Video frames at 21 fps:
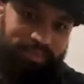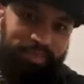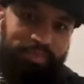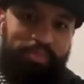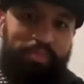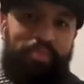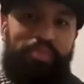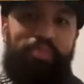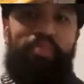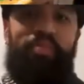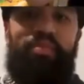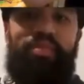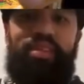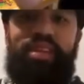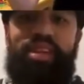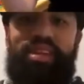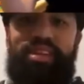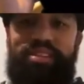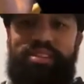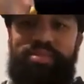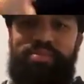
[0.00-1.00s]

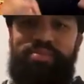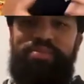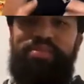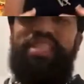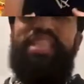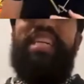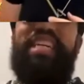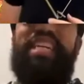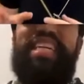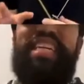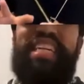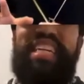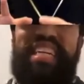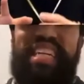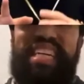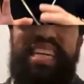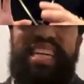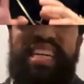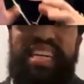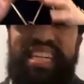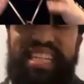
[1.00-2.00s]

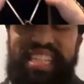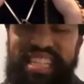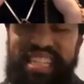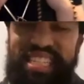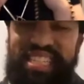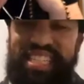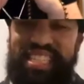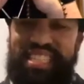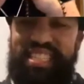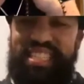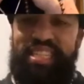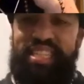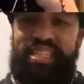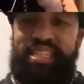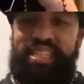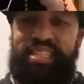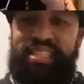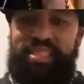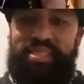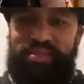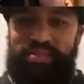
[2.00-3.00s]

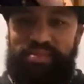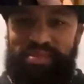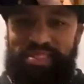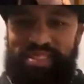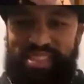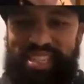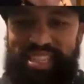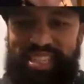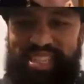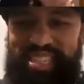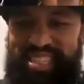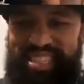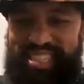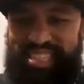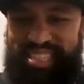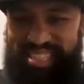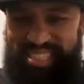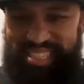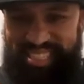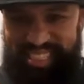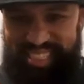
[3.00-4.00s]

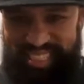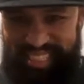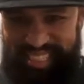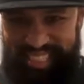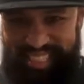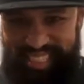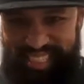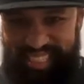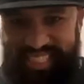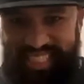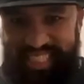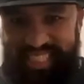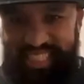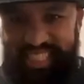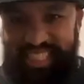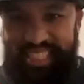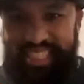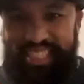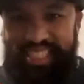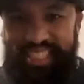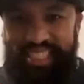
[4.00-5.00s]

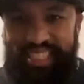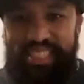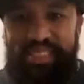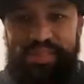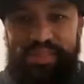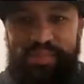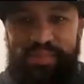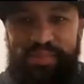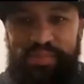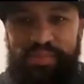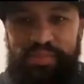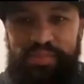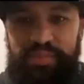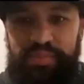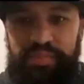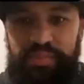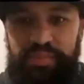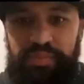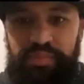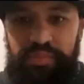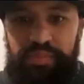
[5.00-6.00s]

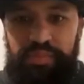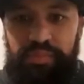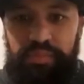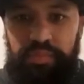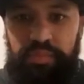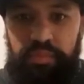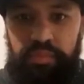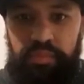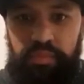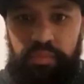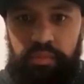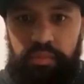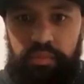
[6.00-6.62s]
[no speech]